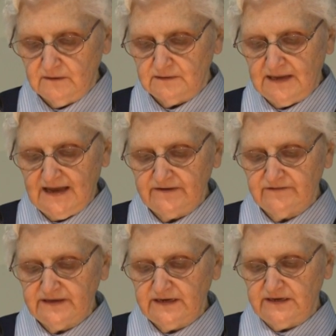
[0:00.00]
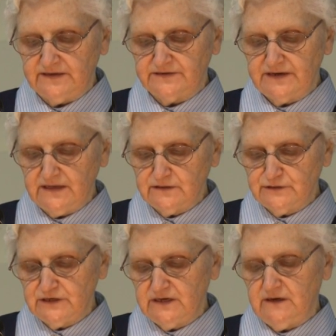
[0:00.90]
Lively,
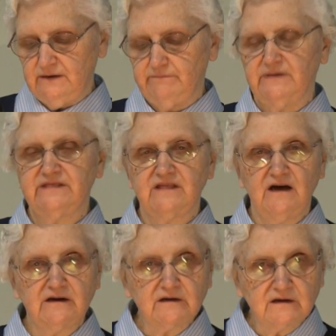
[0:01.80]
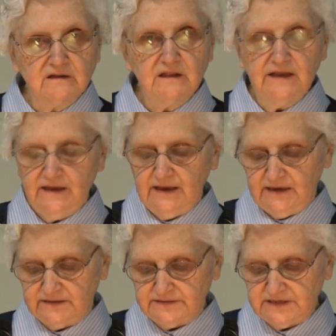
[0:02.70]
intelligent, methodical,
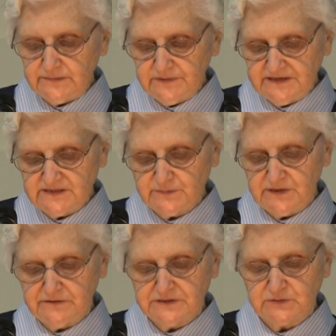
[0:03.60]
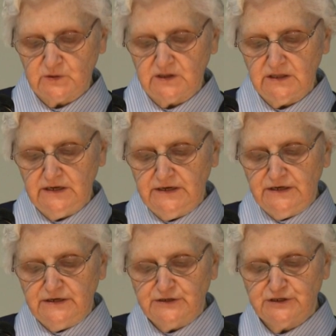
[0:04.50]
and deeply spiritual,
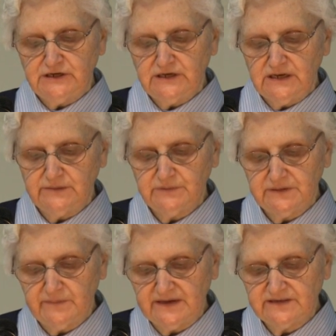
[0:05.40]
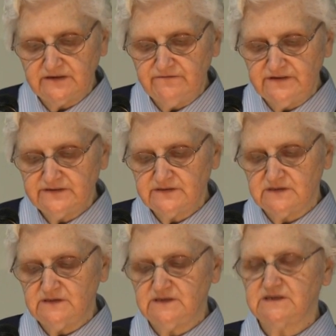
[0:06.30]
she implemented
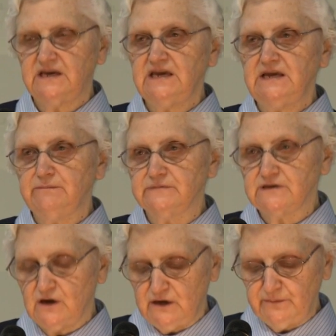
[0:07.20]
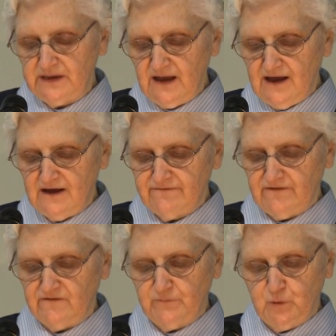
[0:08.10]
Vincent's schemes on behalf
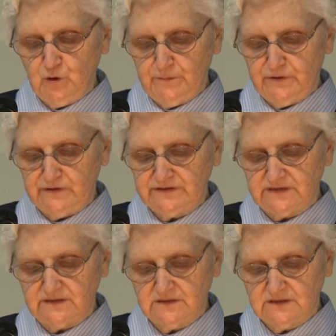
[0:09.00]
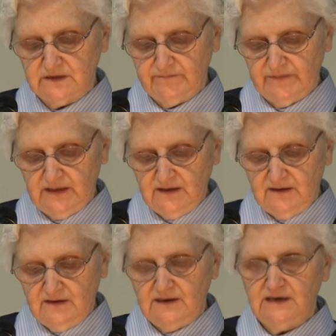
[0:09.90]
of poor persons.
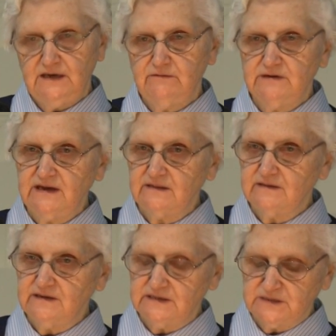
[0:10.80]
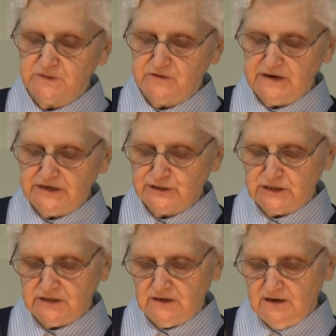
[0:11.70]
He would get the
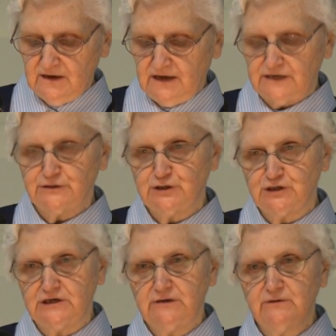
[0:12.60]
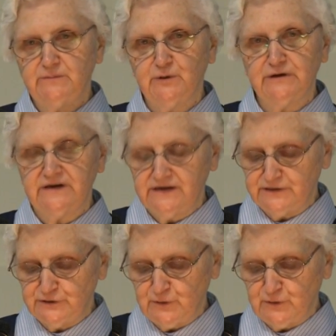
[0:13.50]
inspiration, and she would put it into